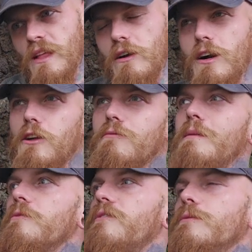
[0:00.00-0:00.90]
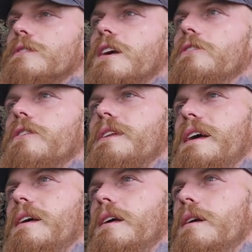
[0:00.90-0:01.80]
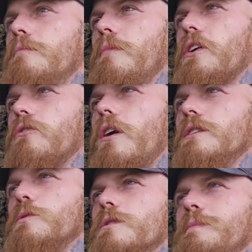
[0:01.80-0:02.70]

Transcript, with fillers: I can't remember if it was done on mycorrhizal